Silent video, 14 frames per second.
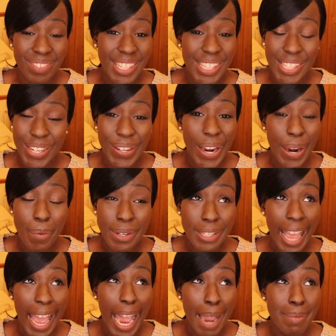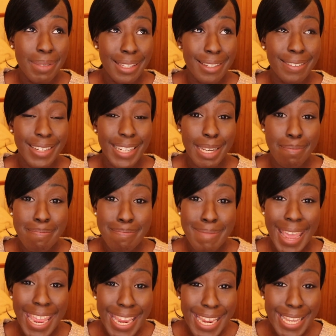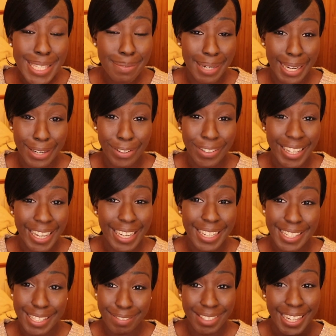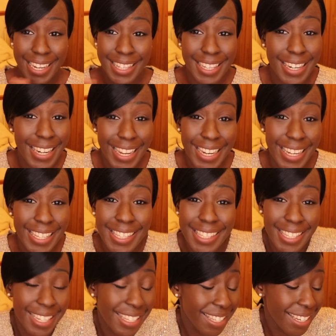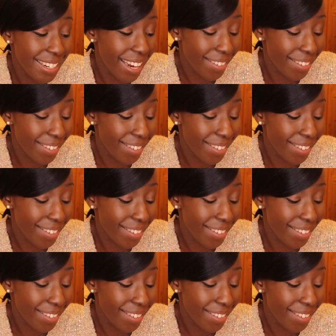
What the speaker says: So I was absolutely amazed when I got it, because it was like the latest season.